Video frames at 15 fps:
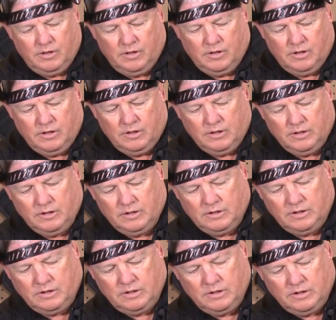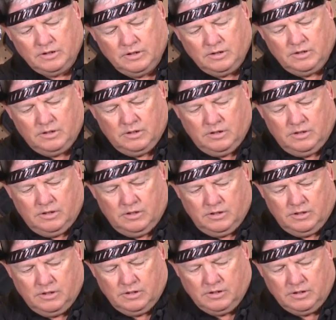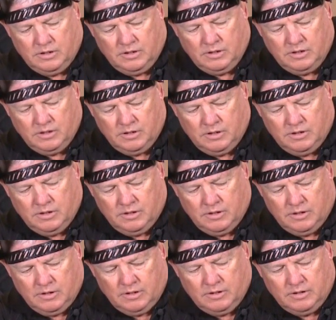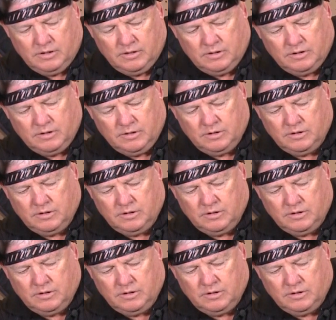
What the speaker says: [no speech]